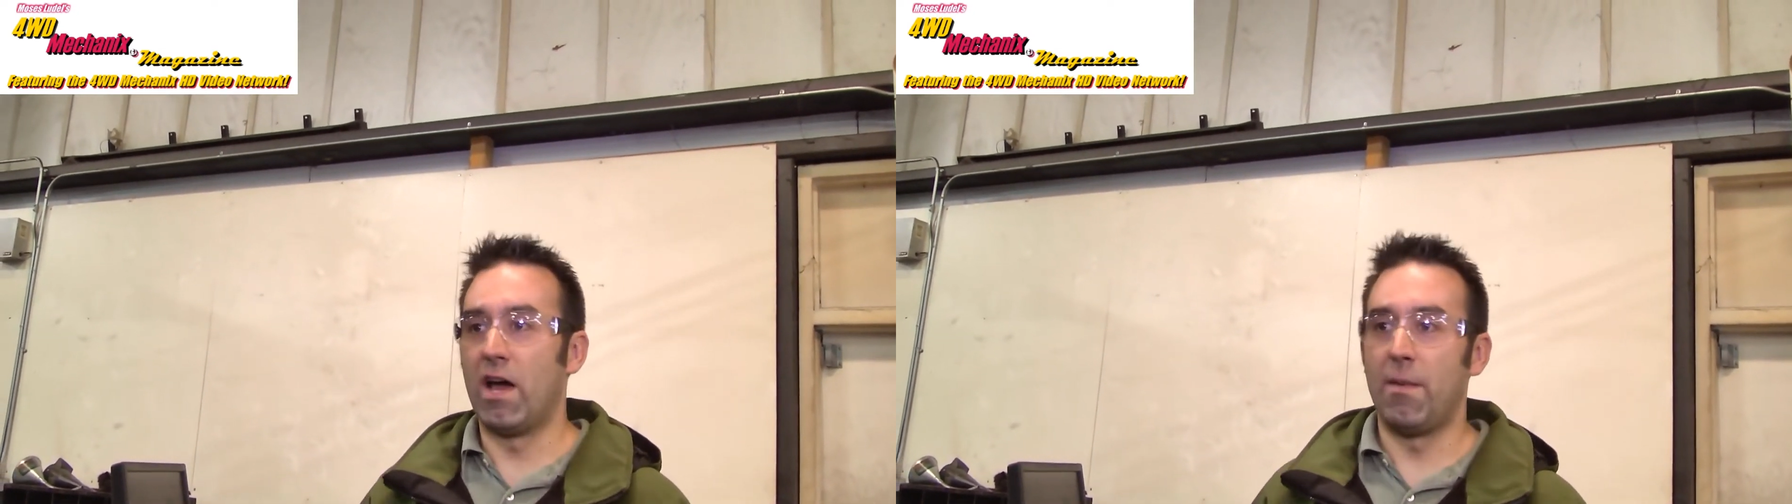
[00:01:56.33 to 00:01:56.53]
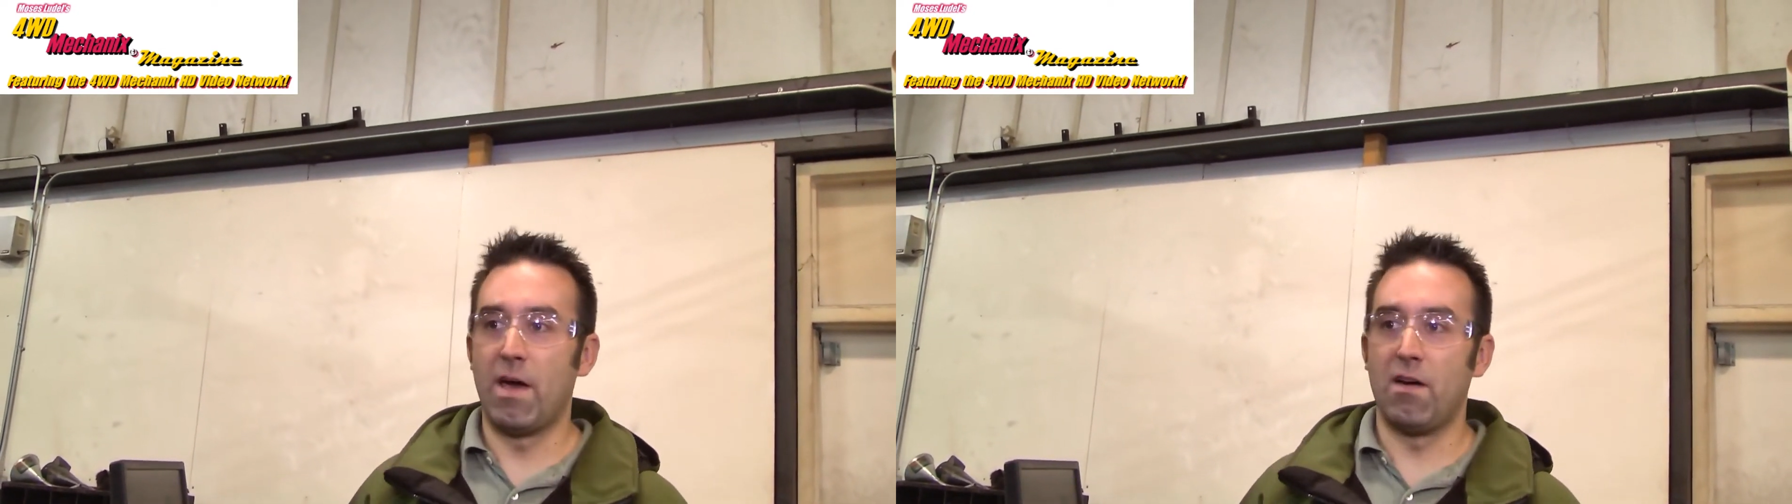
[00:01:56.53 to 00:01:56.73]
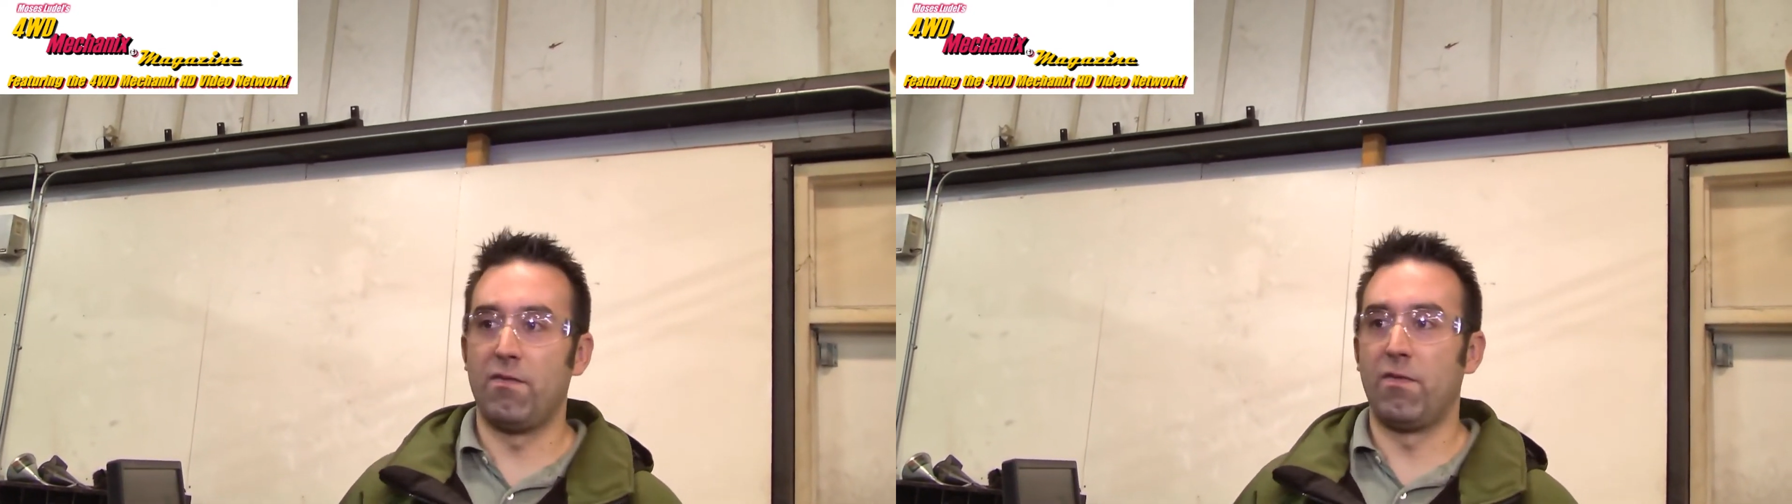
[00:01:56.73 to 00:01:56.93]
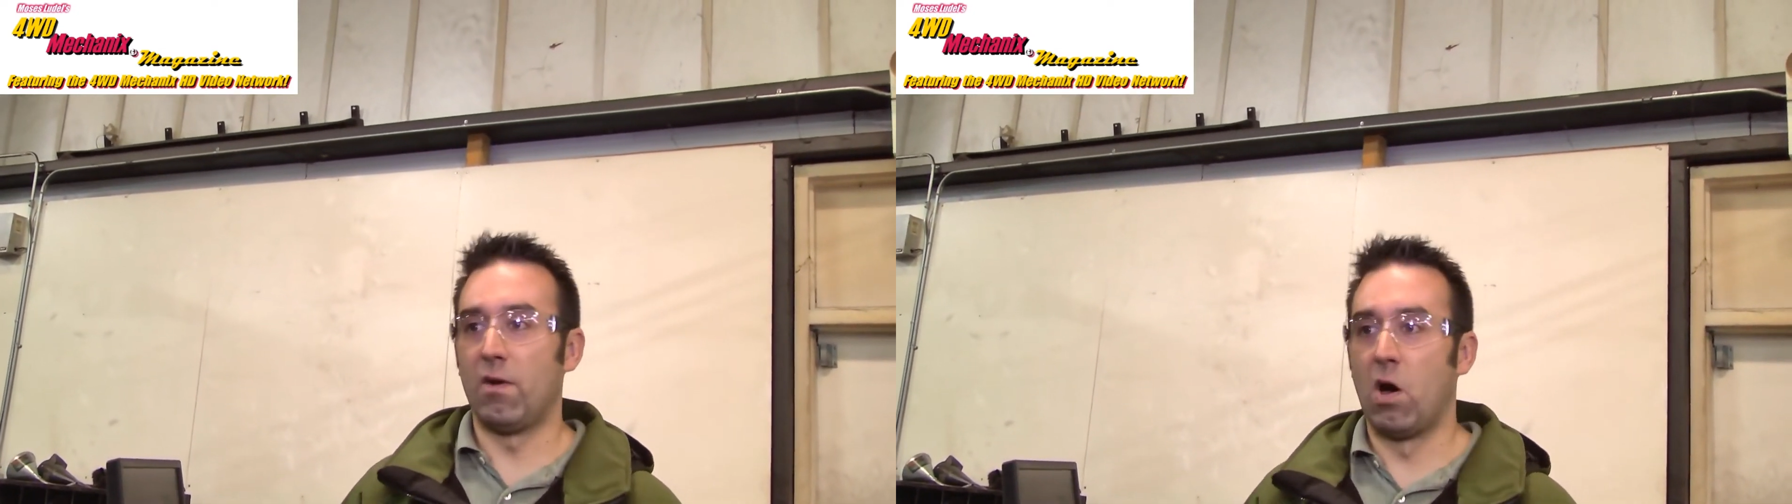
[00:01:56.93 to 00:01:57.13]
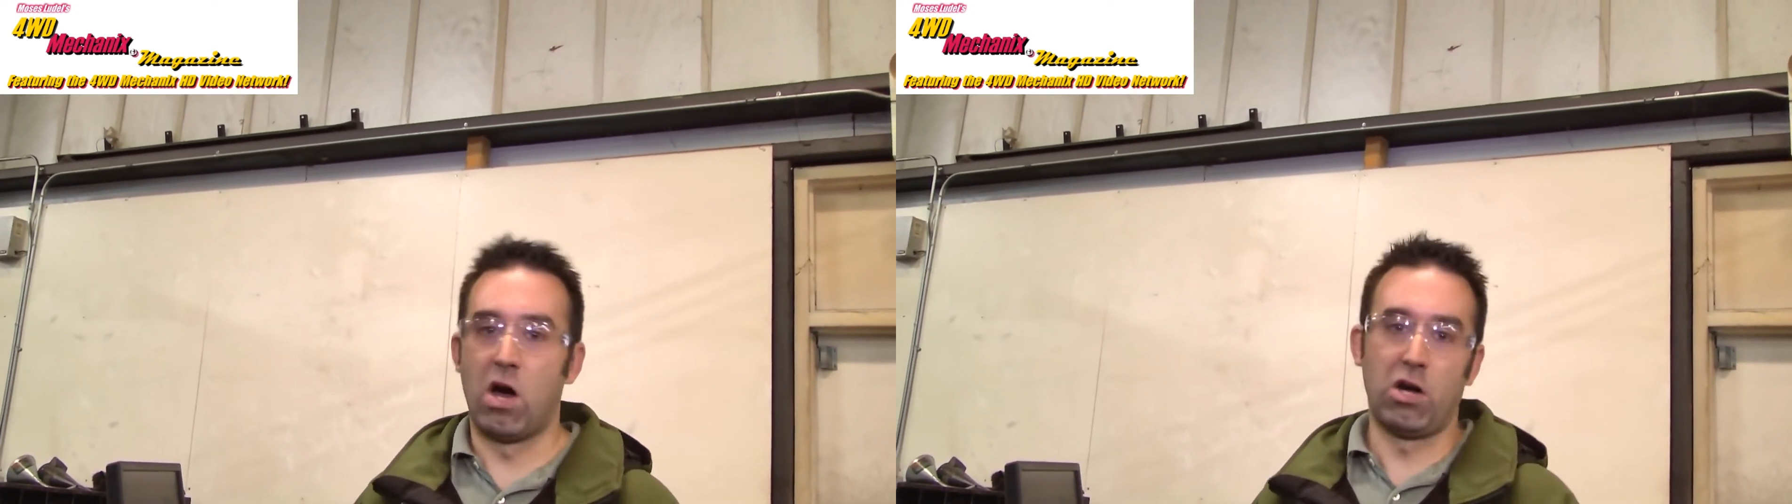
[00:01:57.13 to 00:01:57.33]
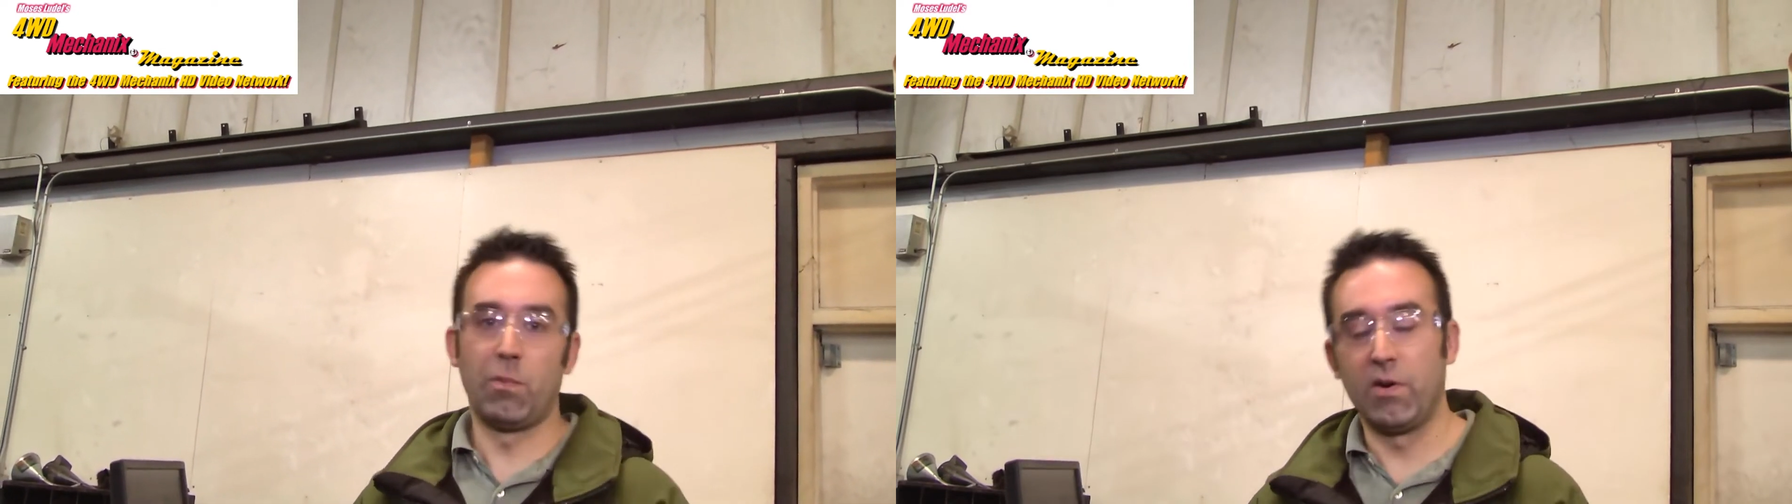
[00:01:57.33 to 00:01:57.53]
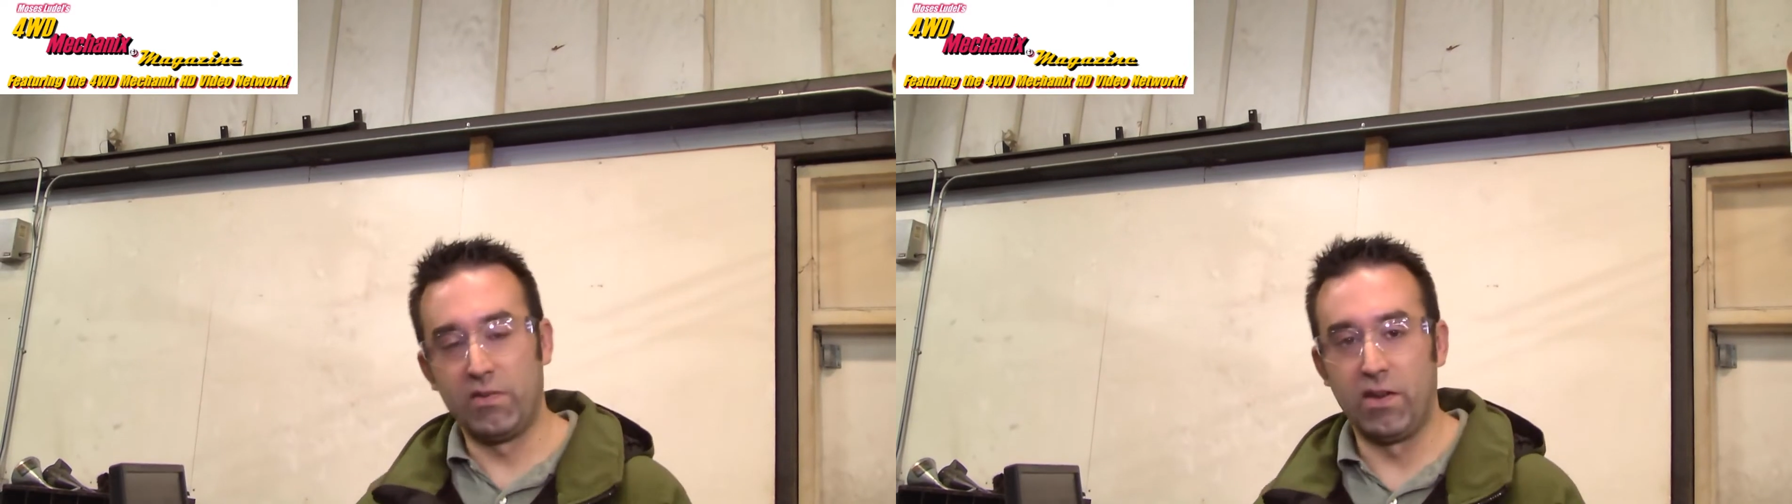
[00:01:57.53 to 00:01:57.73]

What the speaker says: time have 100%